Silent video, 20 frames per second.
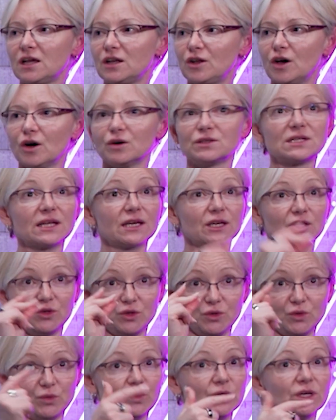No, it's like
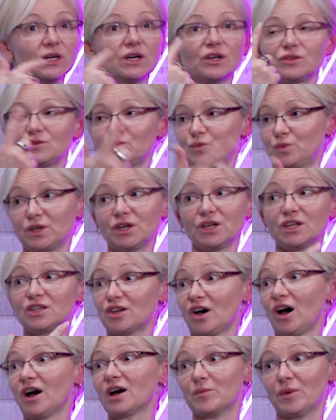we're going to
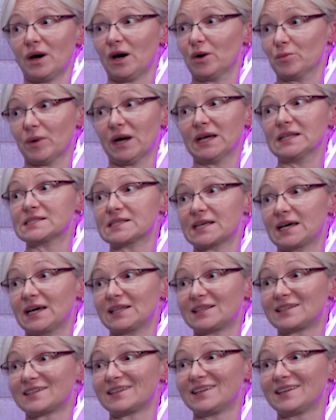talk about mindset.